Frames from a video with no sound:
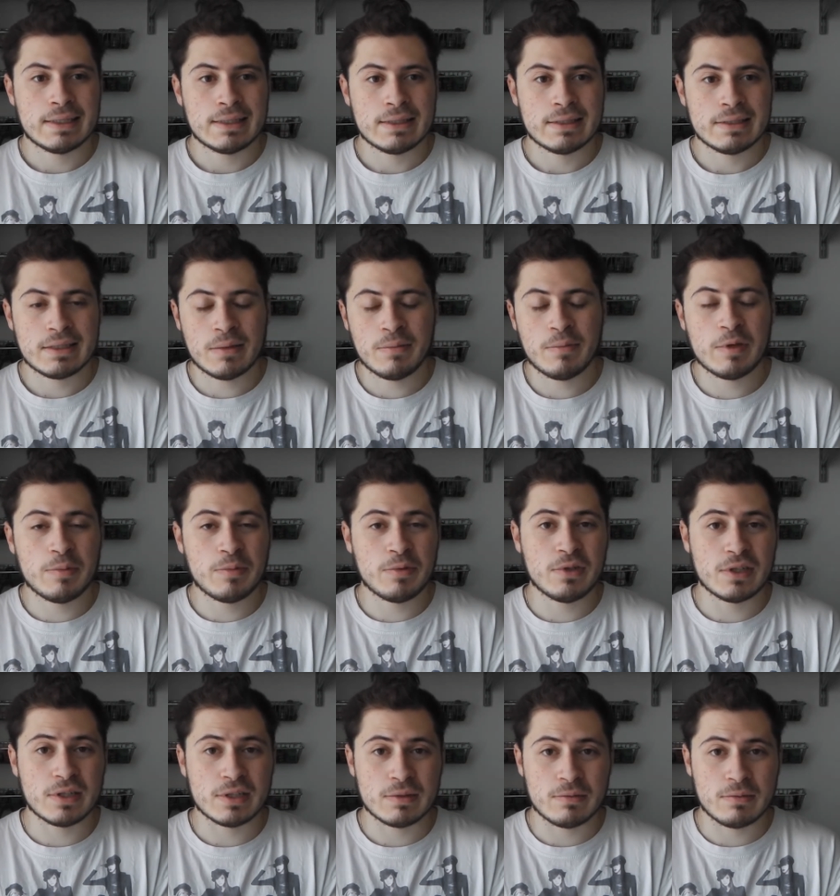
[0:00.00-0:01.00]
Some
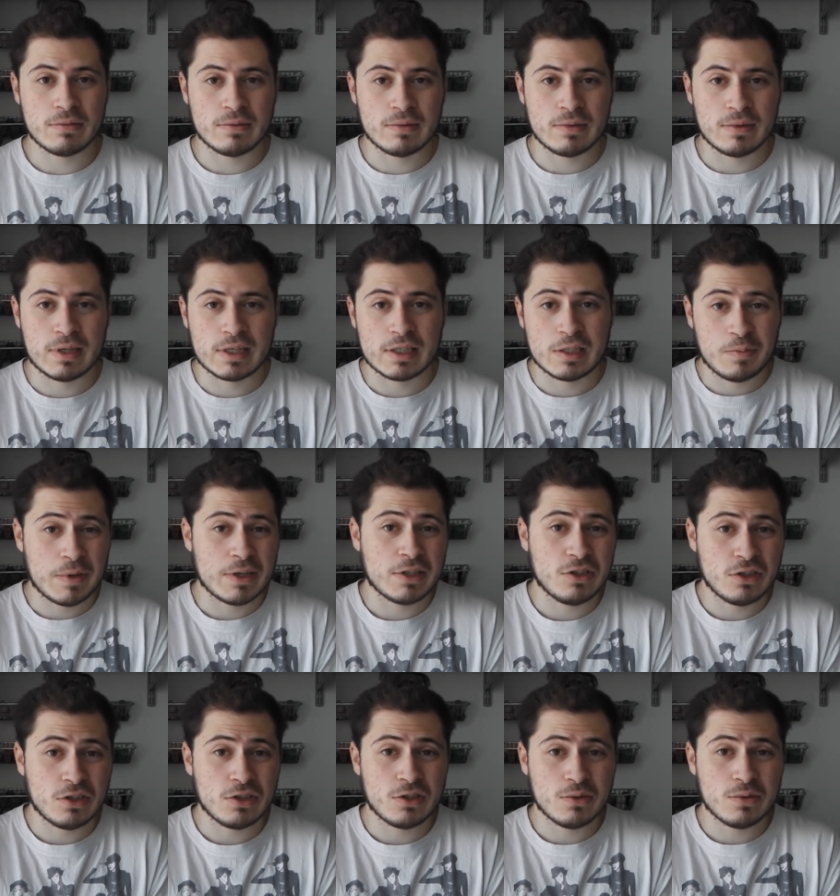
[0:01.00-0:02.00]
people expect
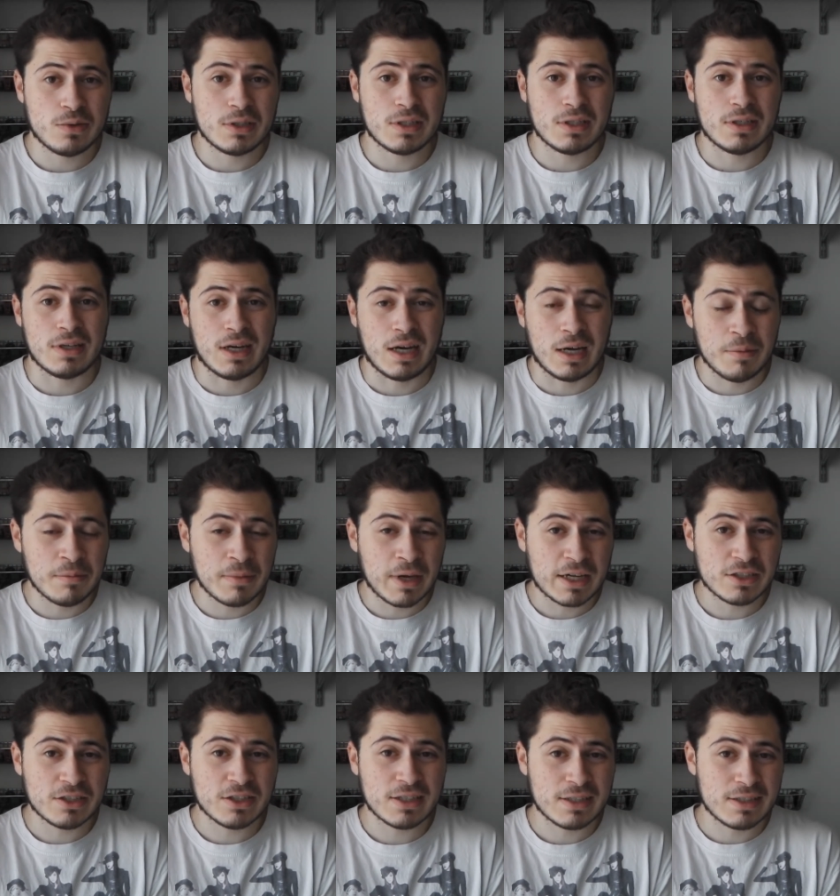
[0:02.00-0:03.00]
you to do it. I'm
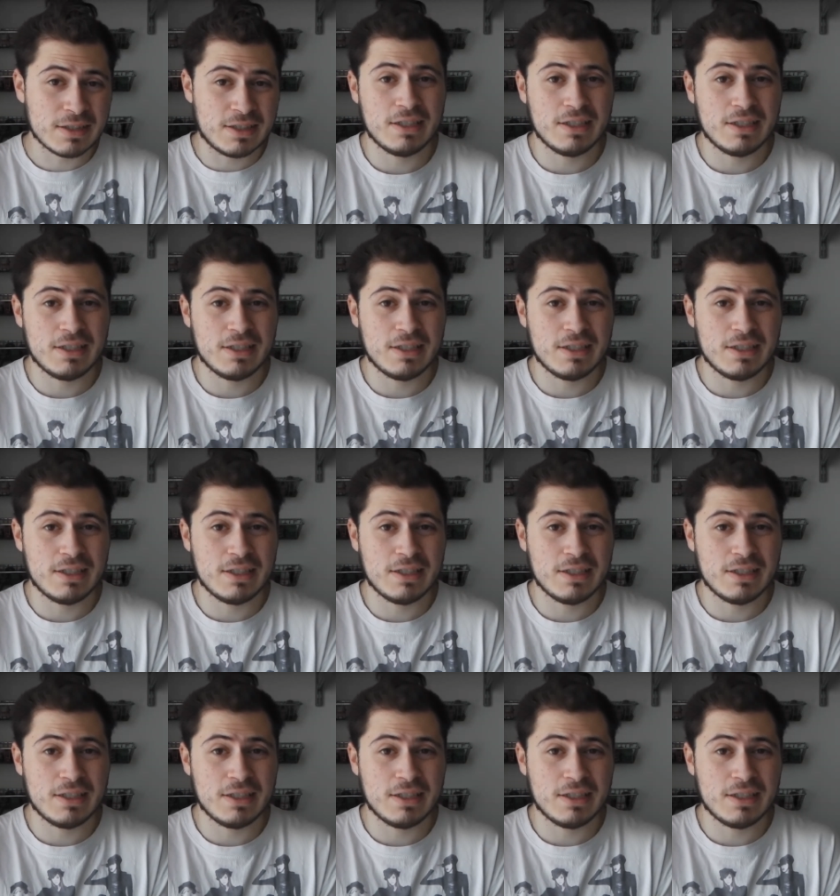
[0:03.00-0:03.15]
actually going to